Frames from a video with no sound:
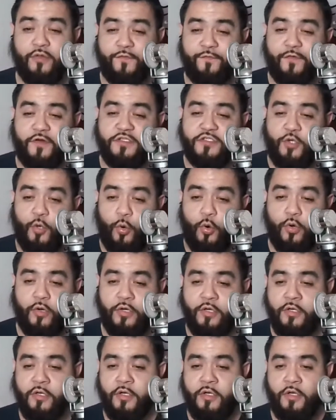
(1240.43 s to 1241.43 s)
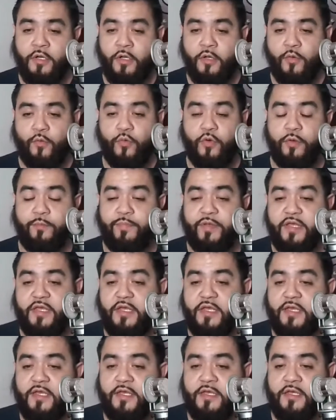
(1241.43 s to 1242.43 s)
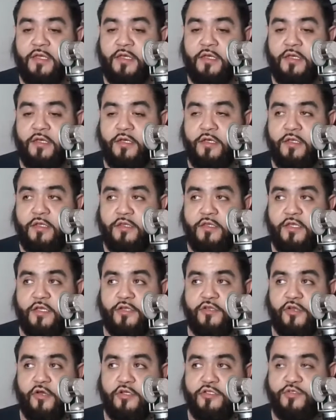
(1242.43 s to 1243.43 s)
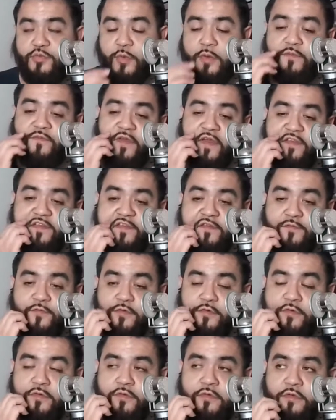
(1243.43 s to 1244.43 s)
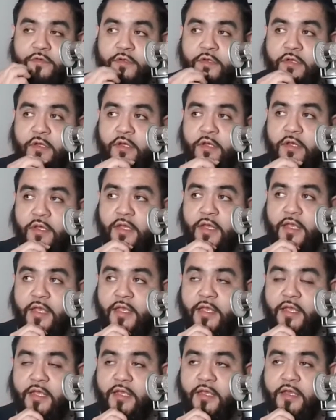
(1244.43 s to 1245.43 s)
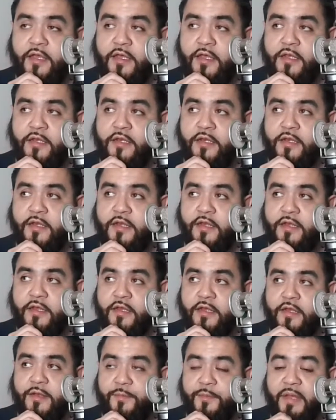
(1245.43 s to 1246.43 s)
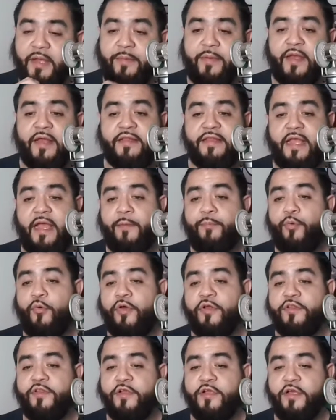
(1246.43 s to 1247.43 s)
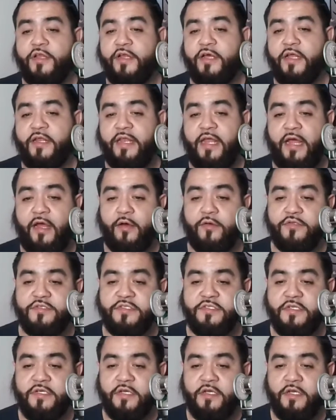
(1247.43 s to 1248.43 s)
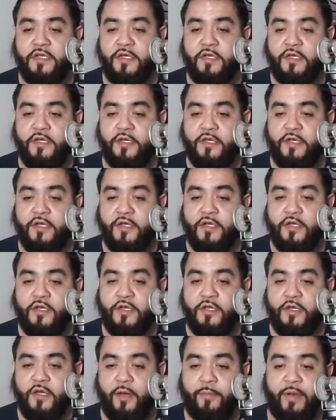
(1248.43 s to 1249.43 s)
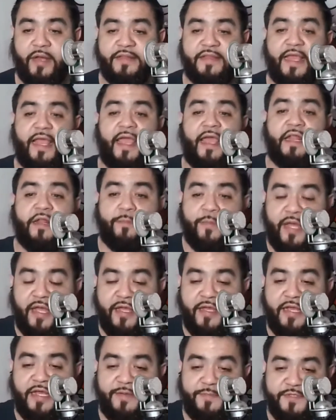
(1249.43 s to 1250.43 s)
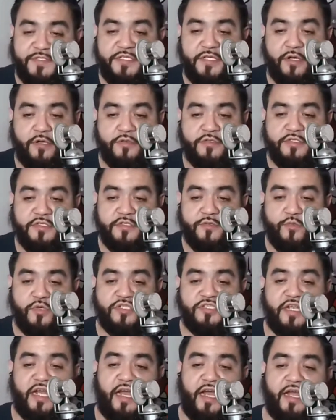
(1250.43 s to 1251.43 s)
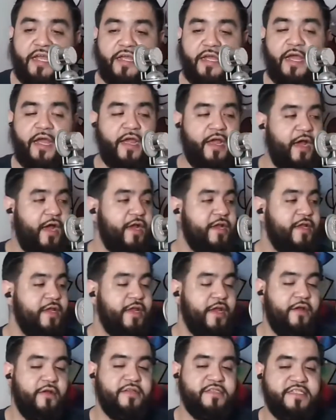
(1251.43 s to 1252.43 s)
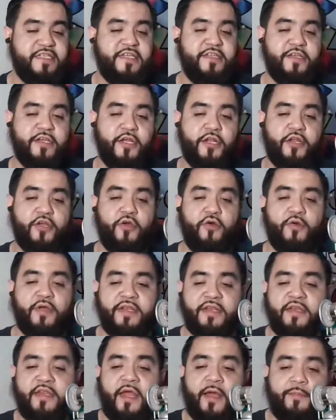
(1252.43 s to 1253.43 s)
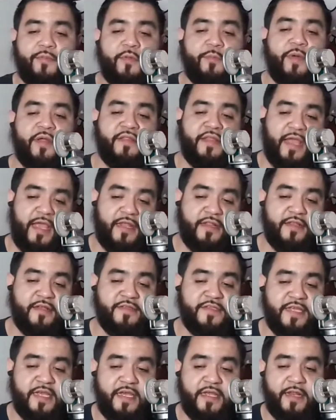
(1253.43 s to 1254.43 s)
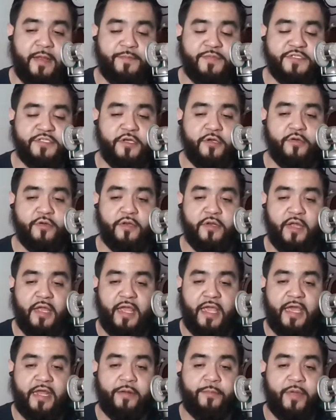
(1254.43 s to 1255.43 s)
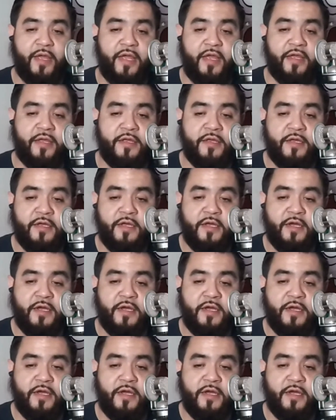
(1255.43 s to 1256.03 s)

first quarter would be the Adult Swim Festival, and maybe at that point they're gonna announce about the anime episodes, which I can guarantee they're gonna go in depth about the 10 episode anime